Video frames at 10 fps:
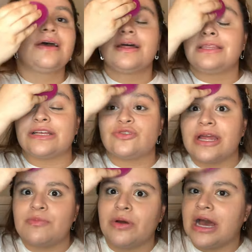That's
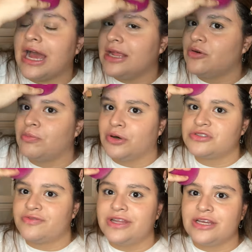why I don't
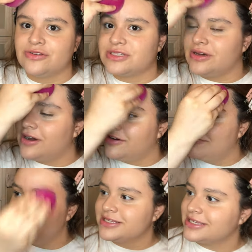post videos
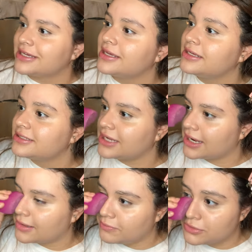of me singing because
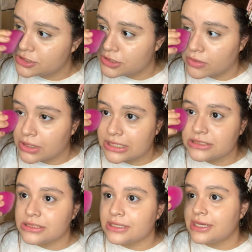I'm so
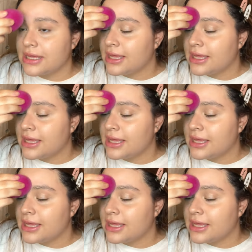nasally.